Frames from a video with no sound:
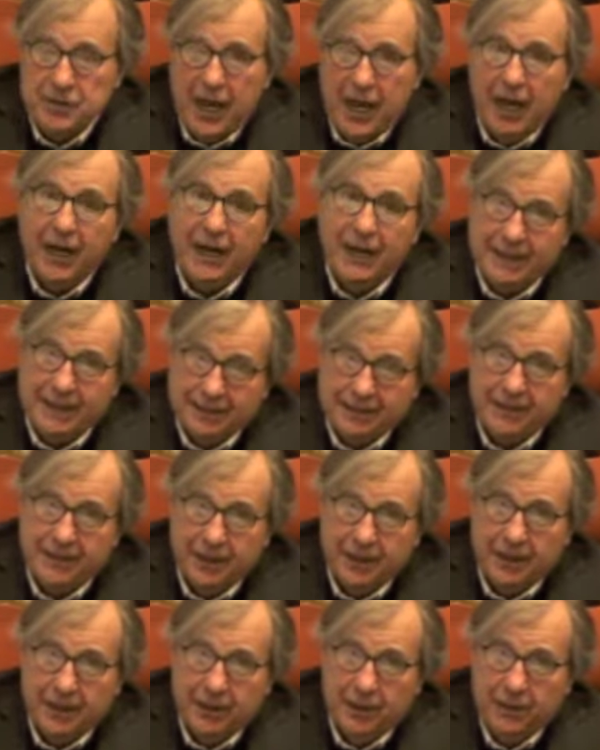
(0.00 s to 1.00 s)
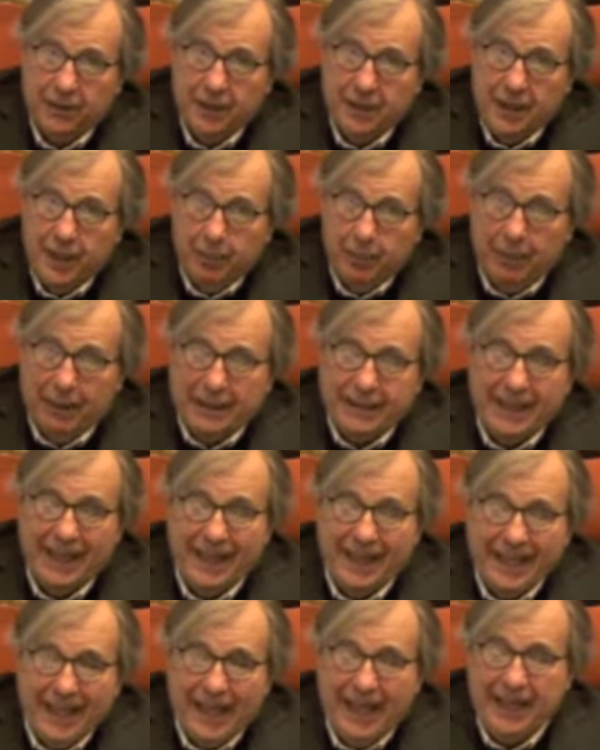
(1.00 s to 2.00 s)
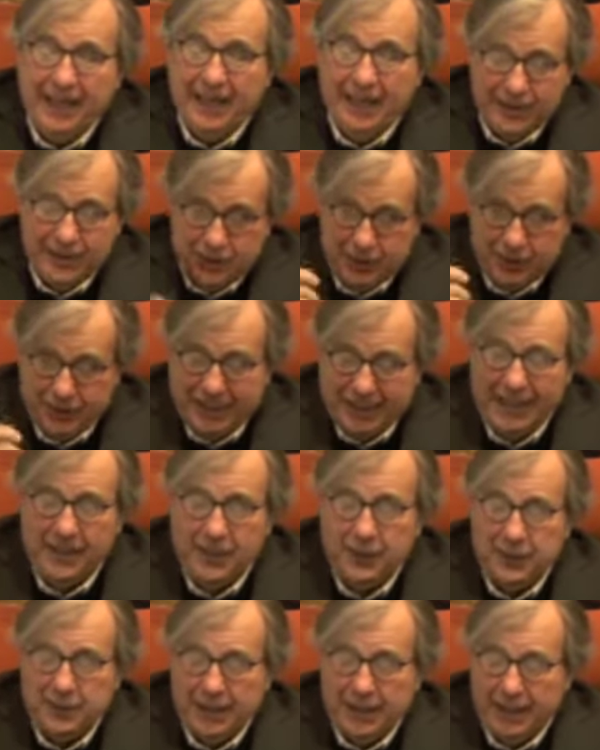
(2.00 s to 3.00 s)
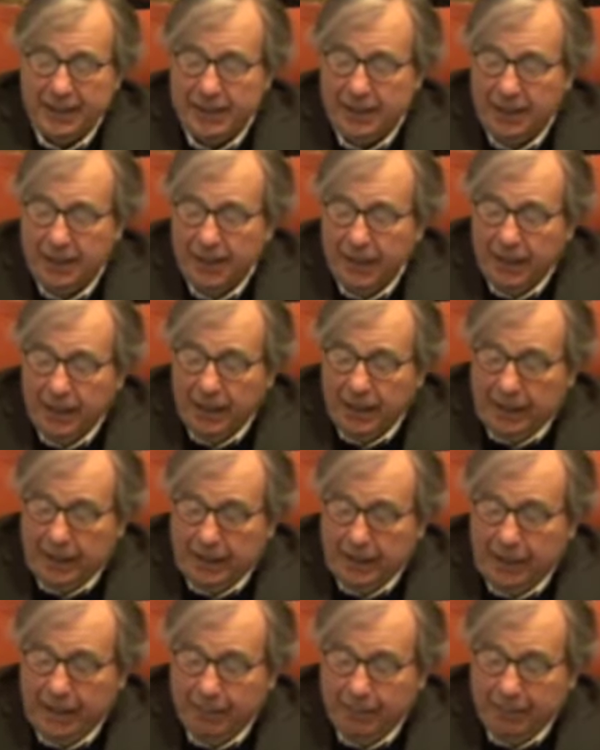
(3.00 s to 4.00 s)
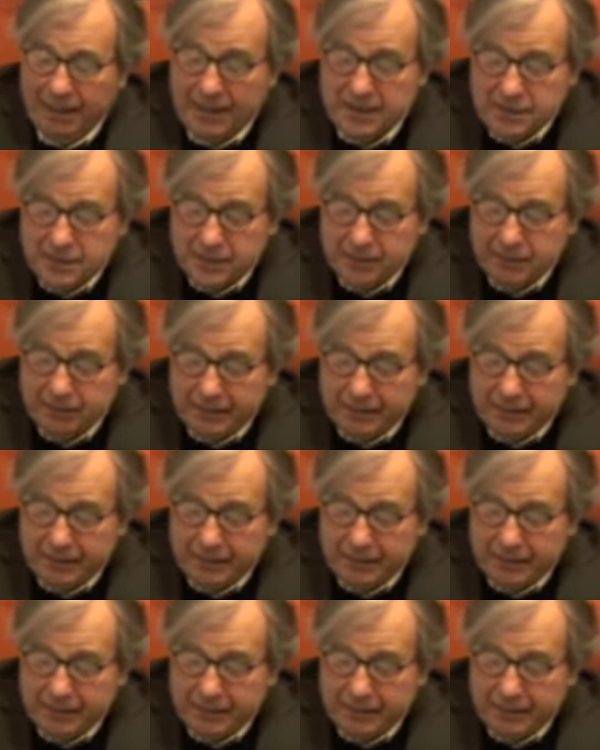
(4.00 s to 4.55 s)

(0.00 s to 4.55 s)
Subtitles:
hard, you know. But again, I should tell you that Ambassador